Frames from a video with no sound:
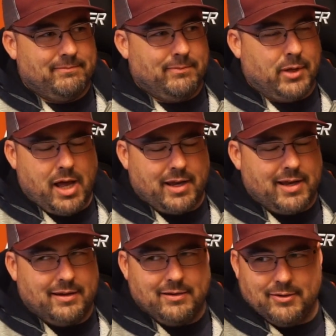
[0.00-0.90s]

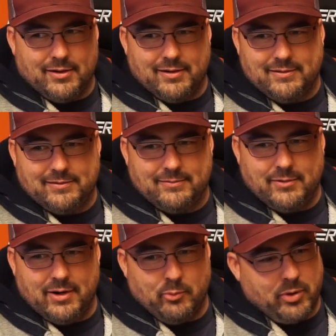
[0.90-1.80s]
blocking or
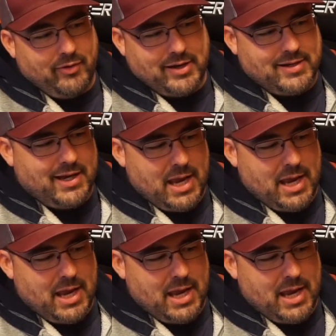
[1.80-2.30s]
whatever preventing